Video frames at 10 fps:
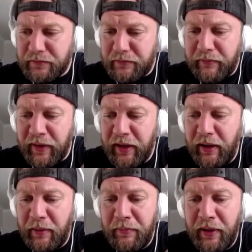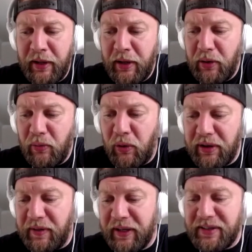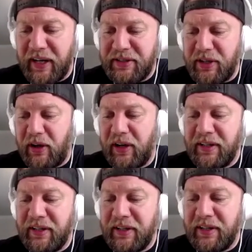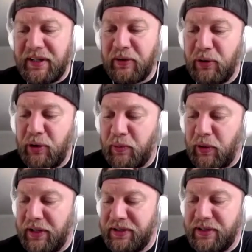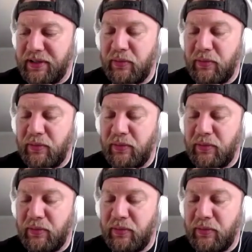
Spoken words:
one of the things that I saw inside that group was